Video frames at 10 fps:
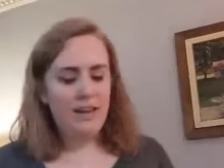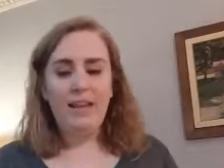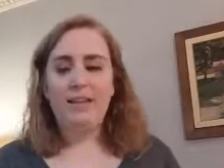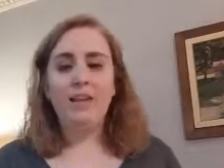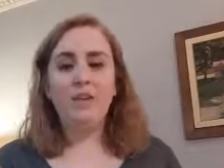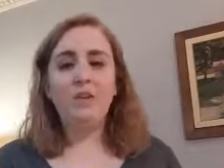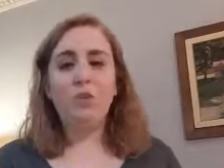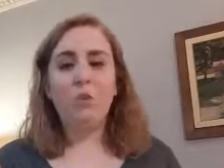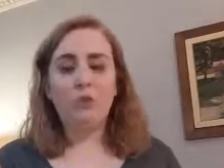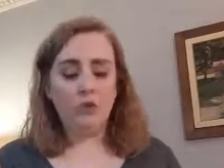in
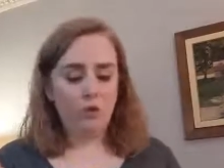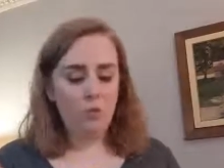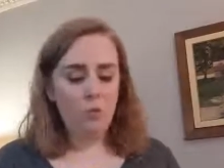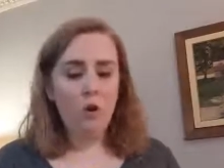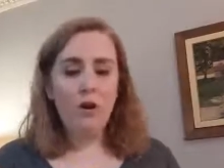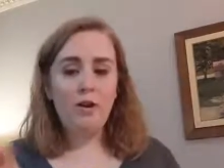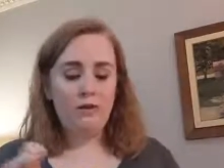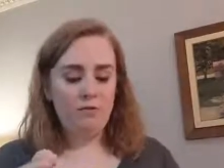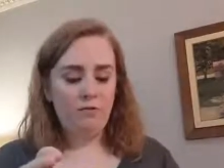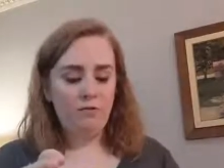order
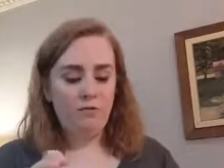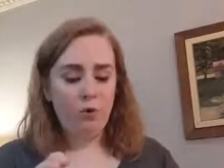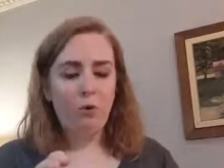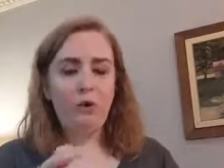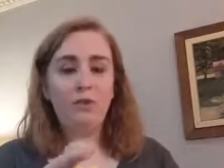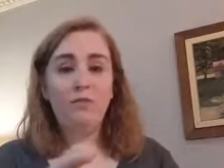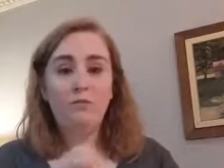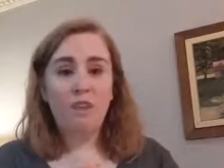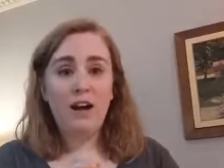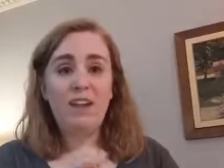one, four,
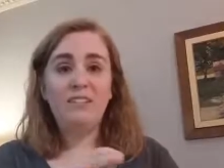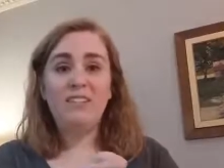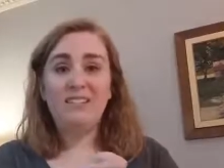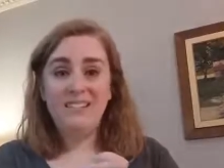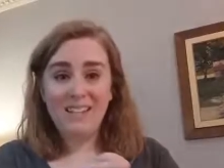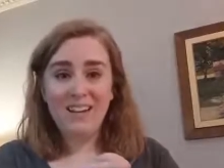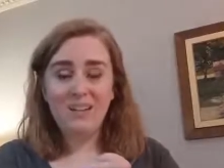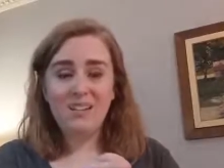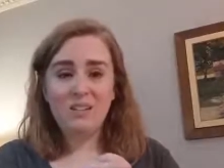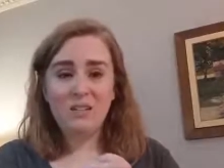five,
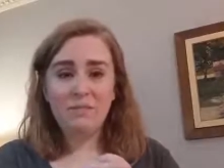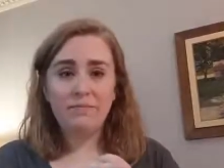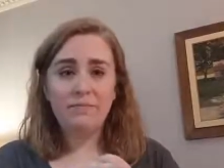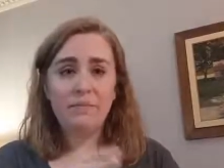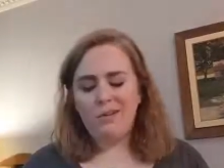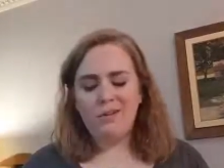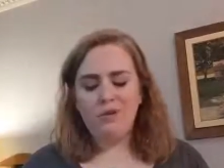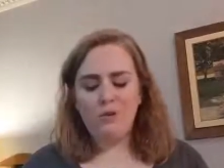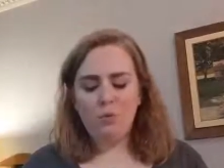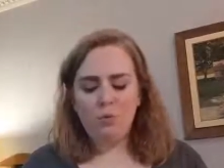six. You could
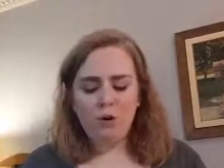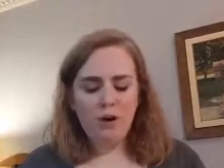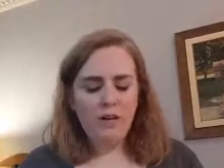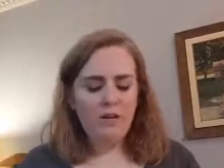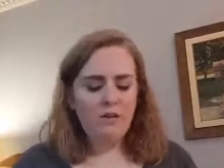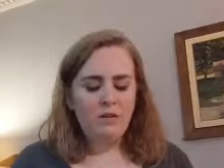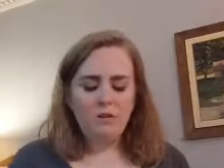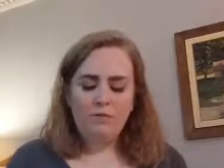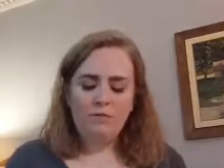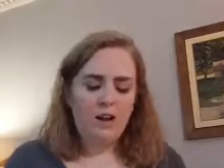do one,
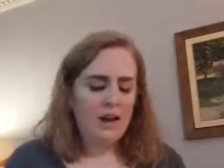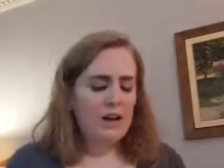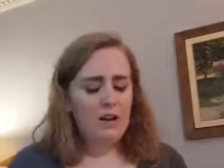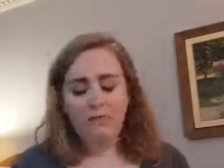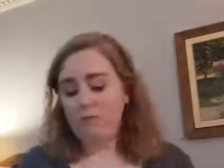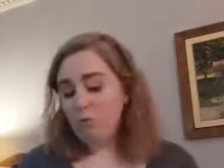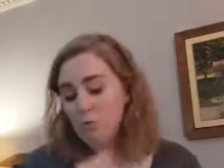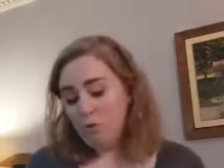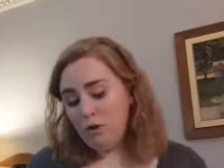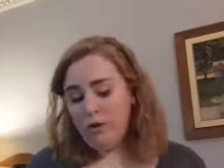five,
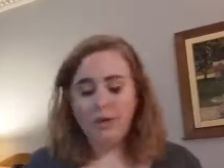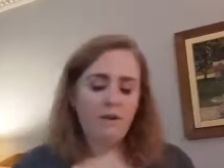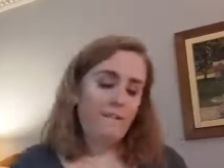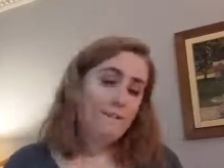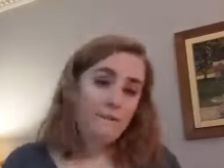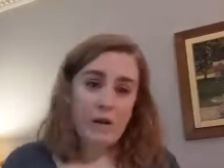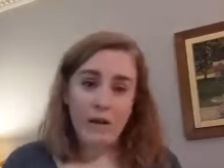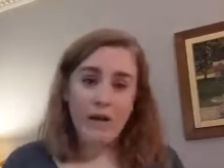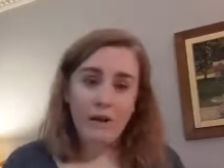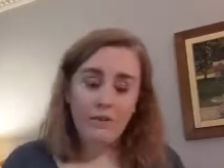one,
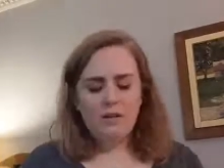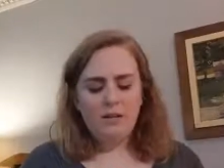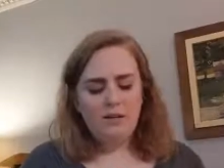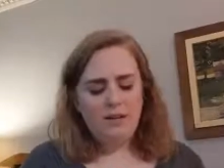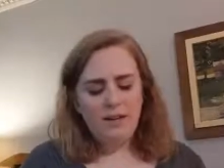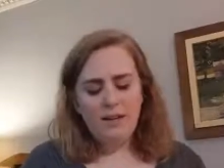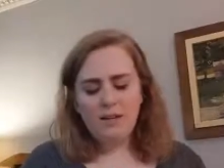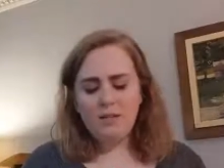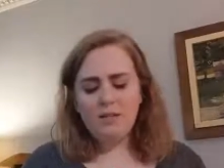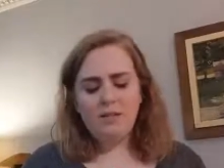five,
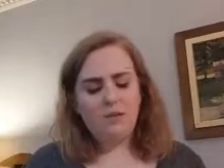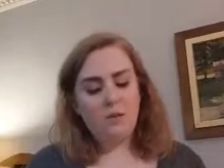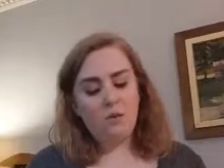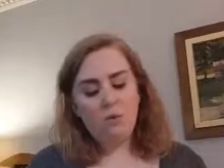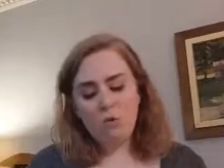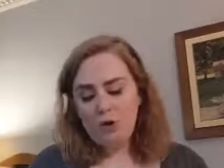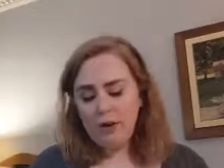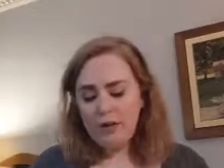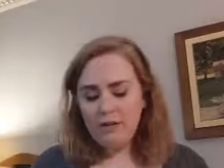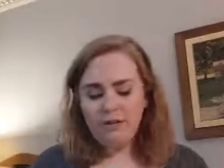six,
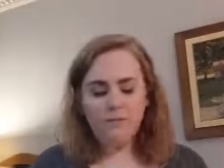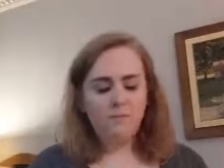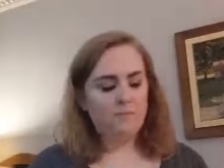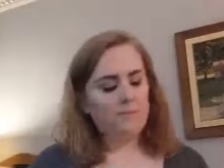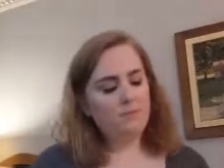one,